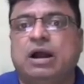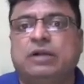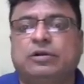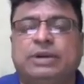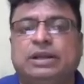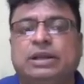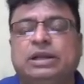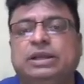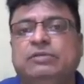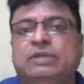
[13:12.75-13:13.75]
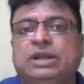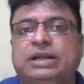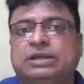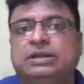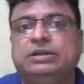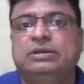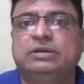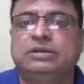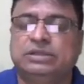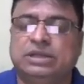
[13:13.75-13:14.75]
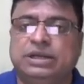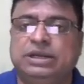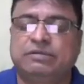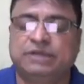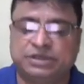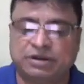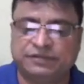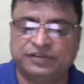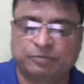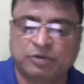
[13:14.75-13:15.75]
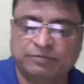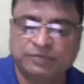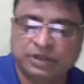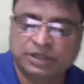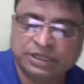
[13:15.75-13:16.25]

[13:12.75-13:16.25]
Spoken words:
Automatically you will get the equation of this form.